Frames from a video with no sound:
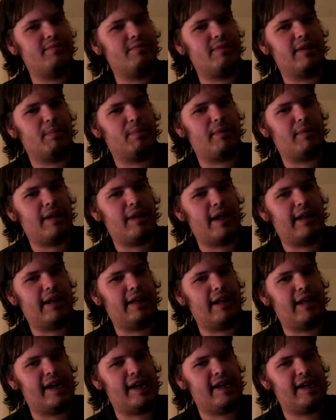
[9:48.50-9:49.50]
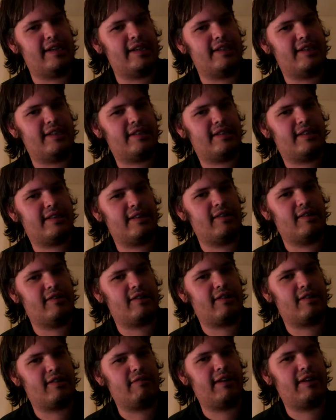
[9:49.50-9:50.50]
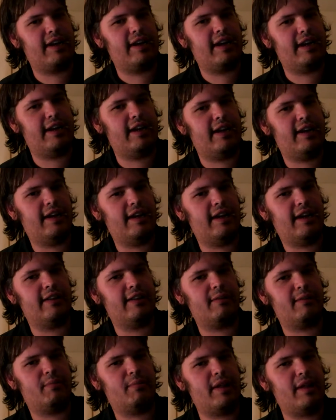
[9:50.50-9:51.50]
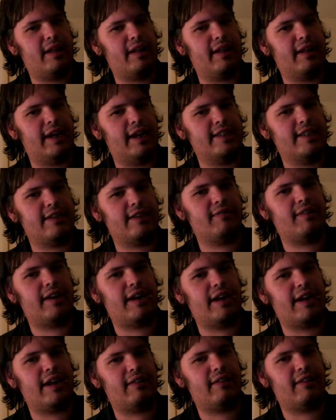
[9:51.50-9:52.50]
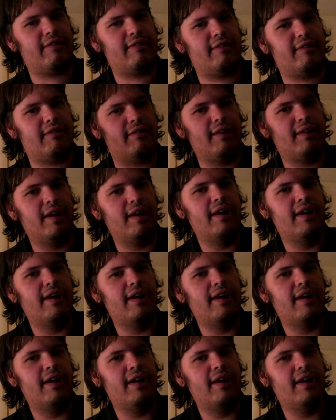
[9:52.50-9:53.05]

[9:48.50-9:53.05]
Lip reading: those were the plot lines, the 3 other plot lines that we got through.